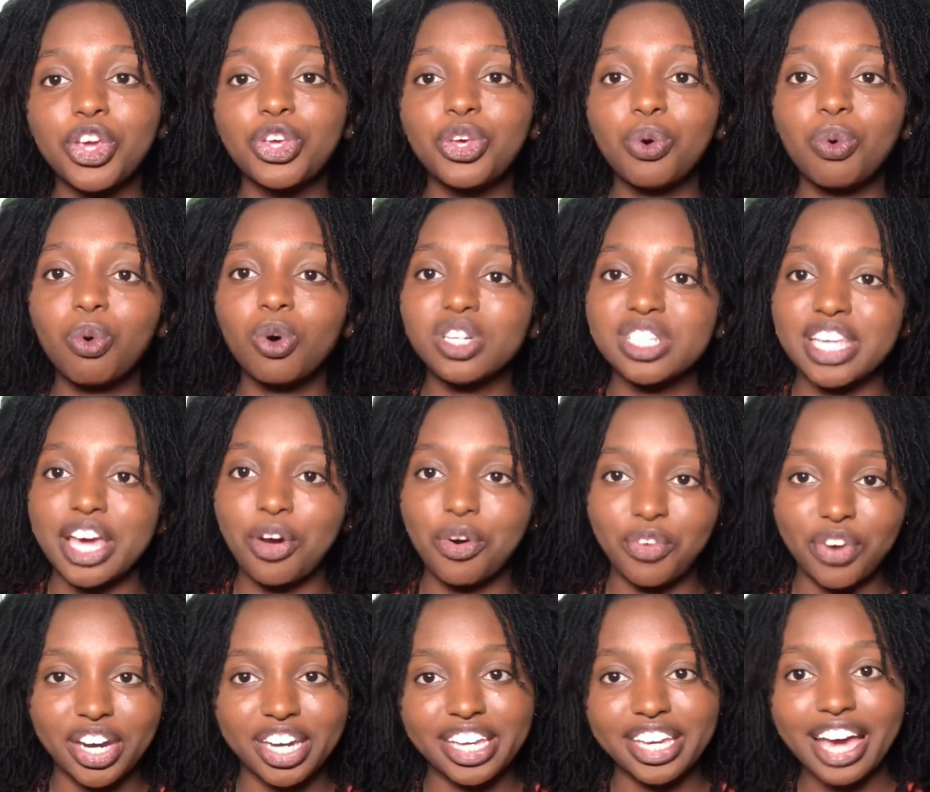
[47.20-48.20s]
you what I
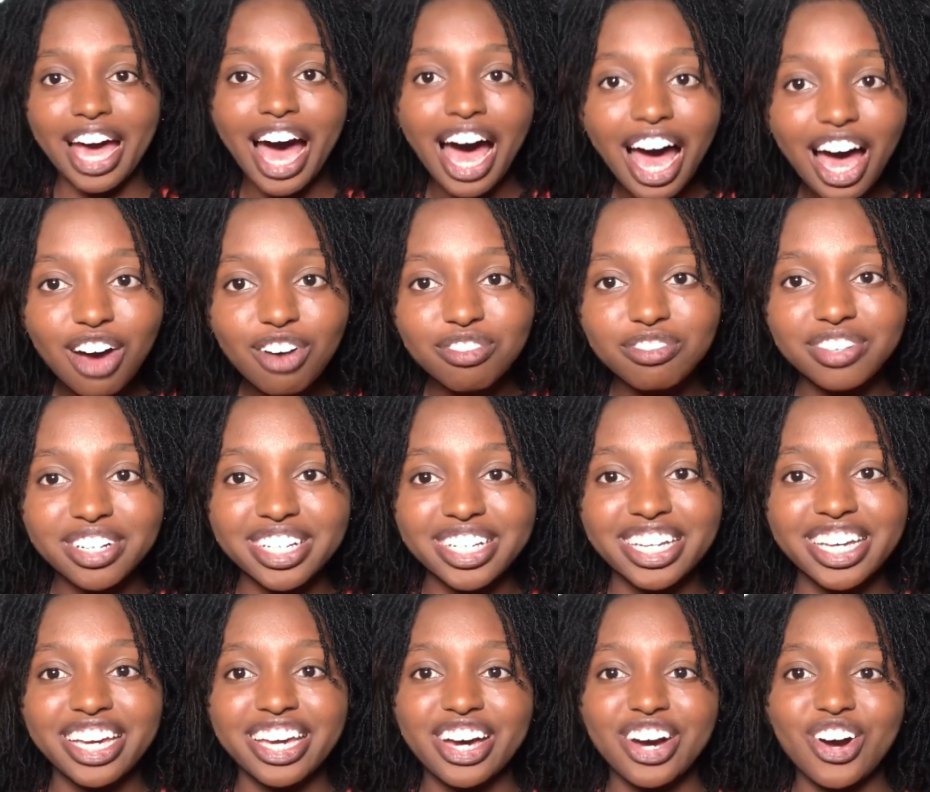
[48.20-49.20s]
already have.
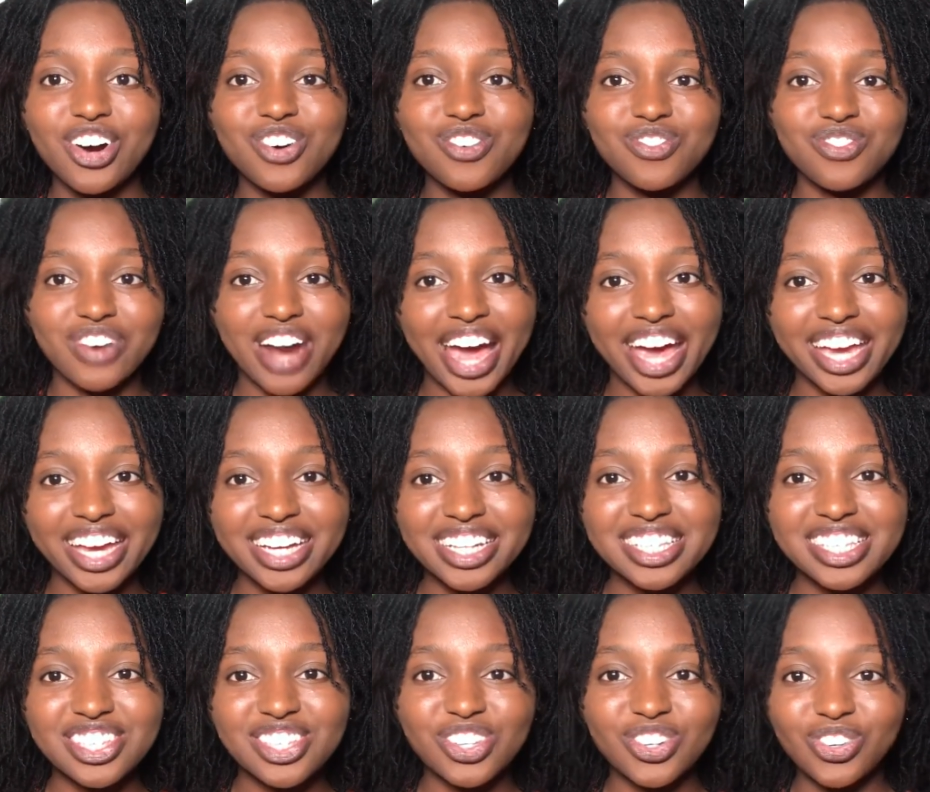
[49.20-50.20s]
All right,
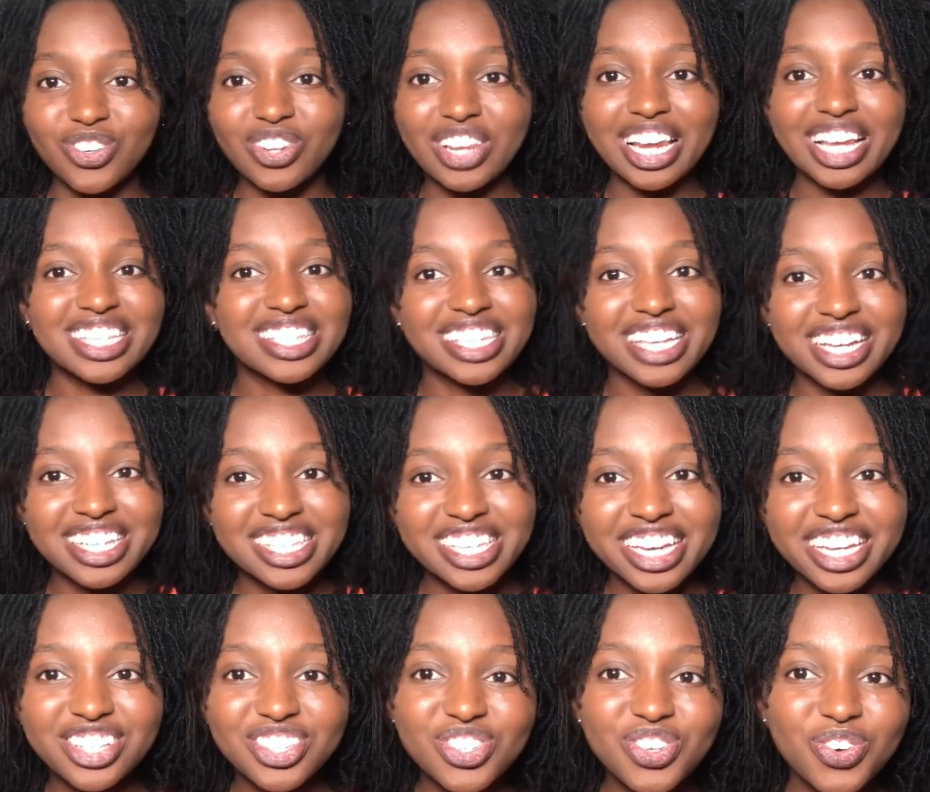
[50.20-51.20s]
so let's get
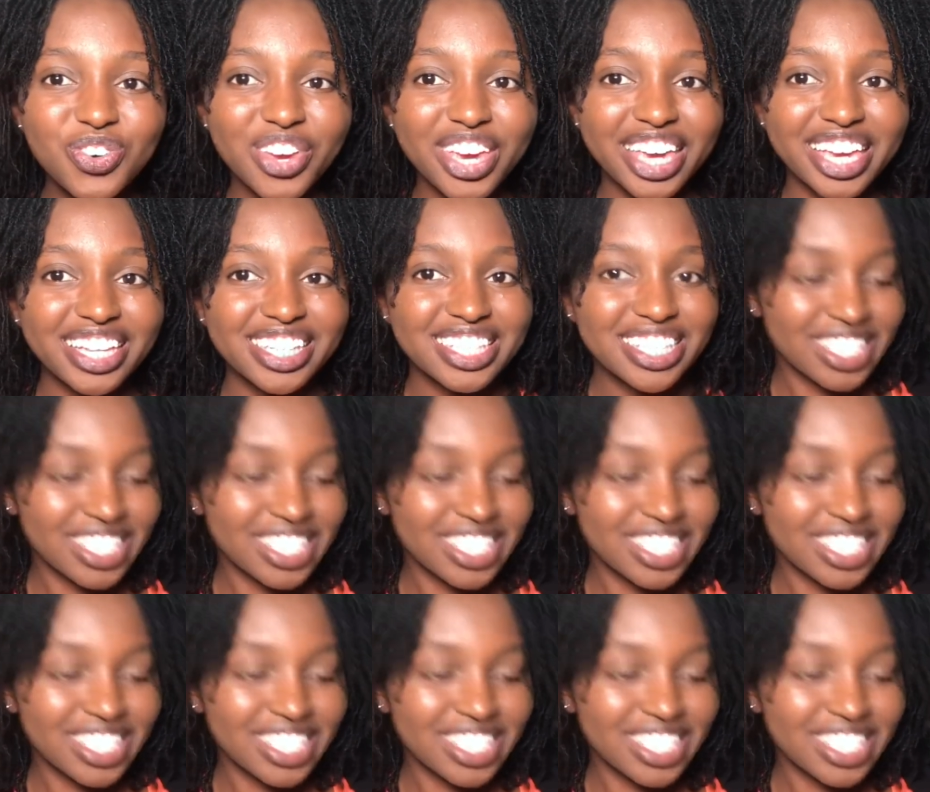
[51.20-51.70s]
into it.